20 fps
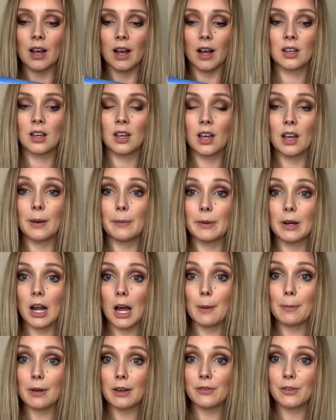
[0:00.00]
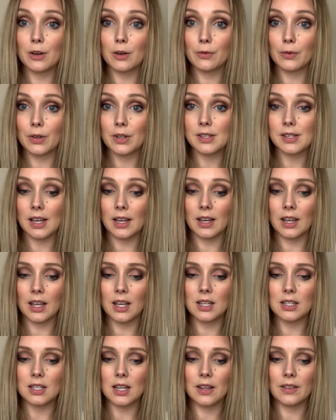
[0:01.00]
I'm going to hop off here for a
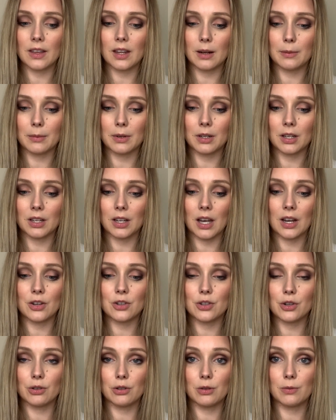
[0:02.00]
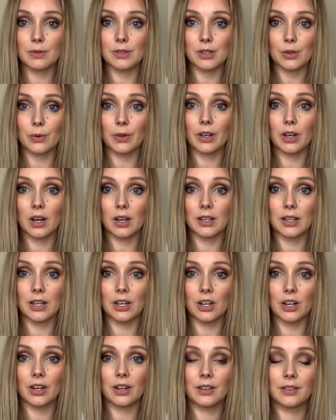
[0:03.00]
second, and then I'm going to kind of show you what's going on
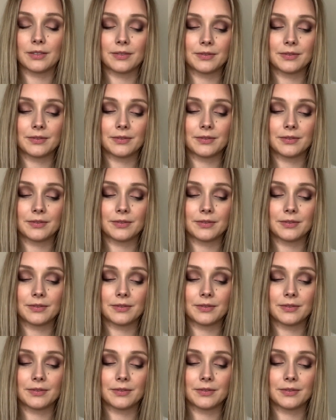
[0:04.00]
here.